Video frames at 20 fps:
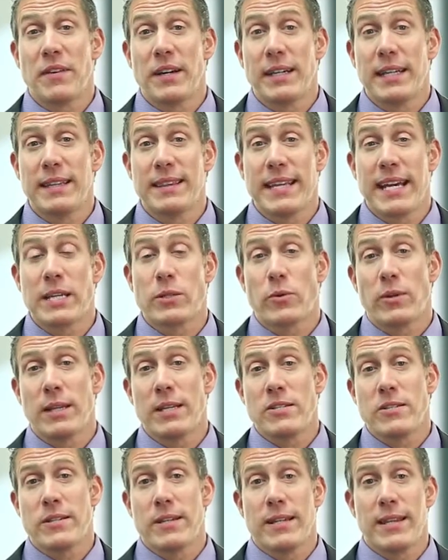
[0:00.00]
Funding. Thanks for
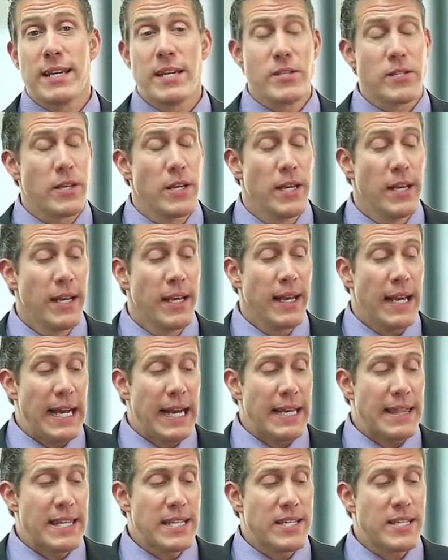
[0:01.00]
listening to this.
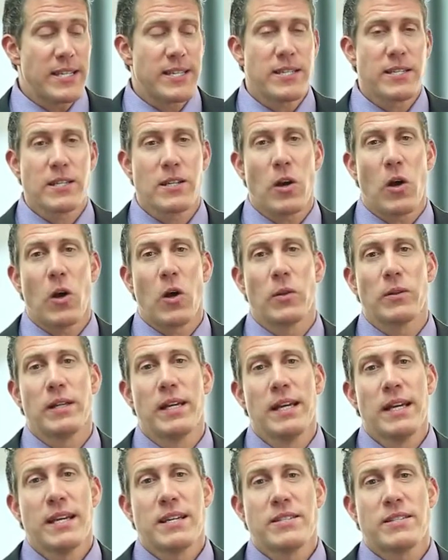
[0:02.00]
This is
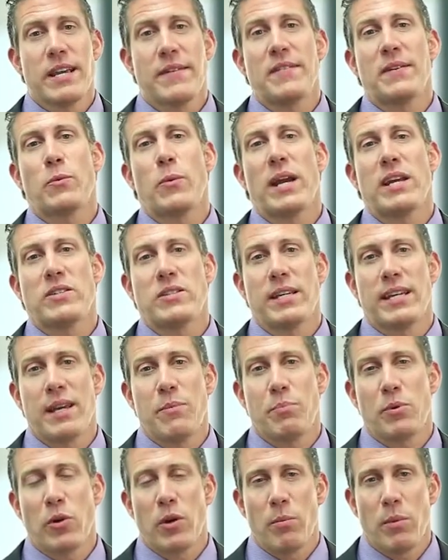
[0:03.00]
called 7 Ways to
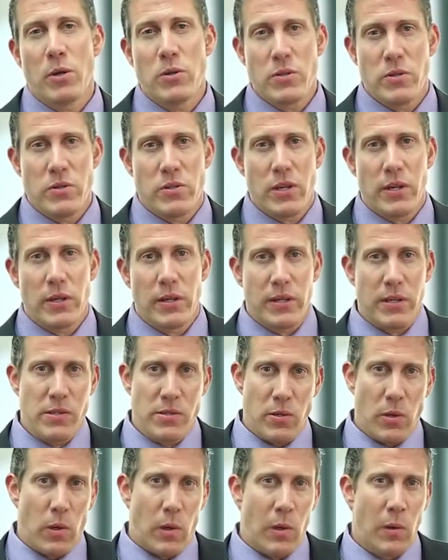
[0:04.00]
Keep Your Emotions Under
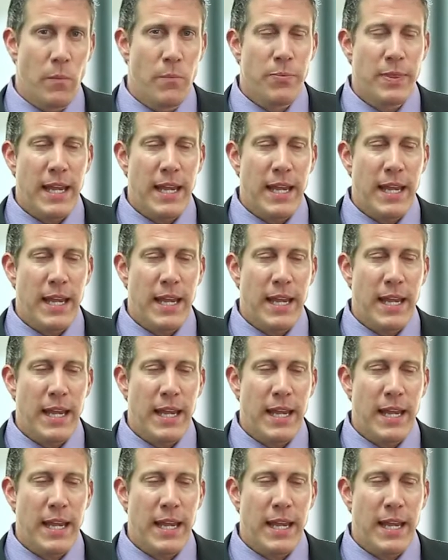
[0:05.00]
Control.